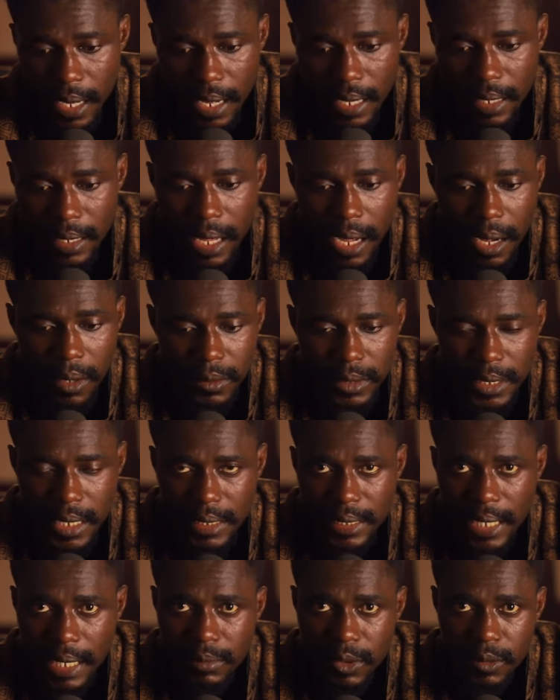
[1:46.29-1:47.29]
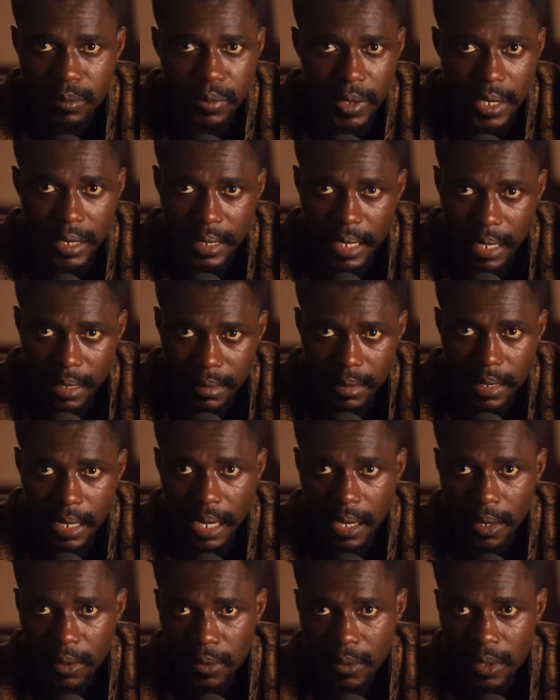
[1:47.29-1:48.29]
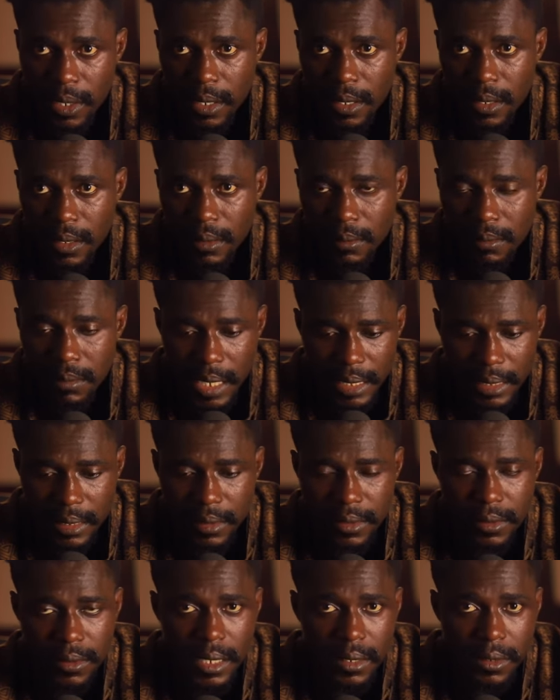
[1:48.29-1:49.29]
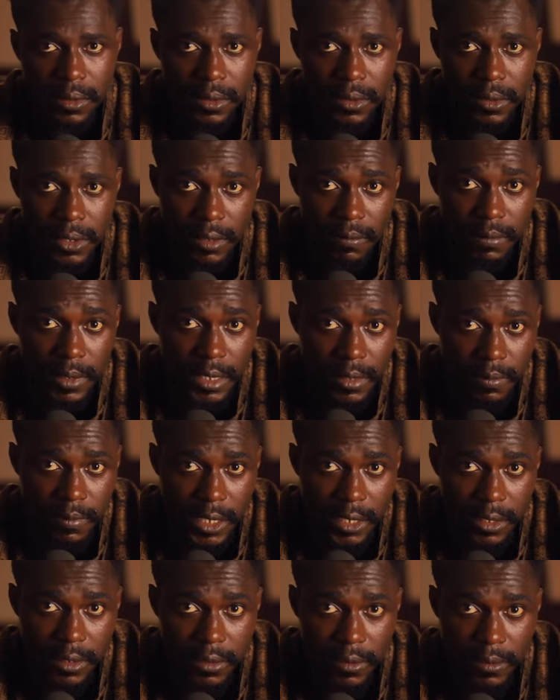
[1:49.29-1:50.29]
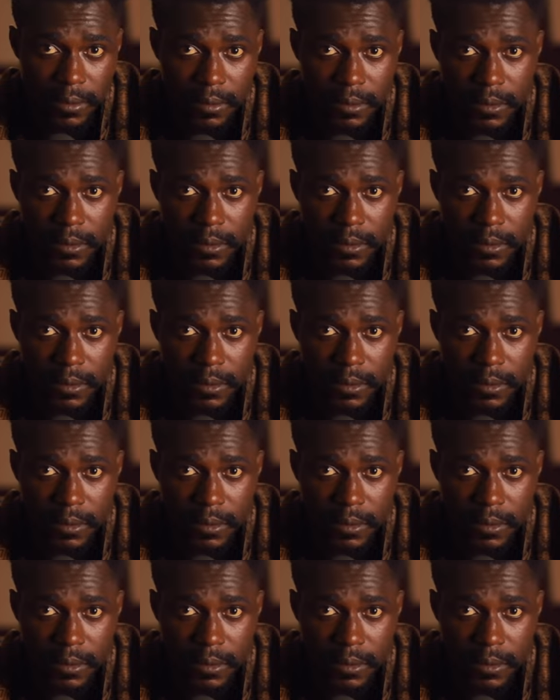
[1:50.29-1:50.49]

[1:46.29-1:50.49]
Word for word: And I'll take time to break that down getting to the close of this video.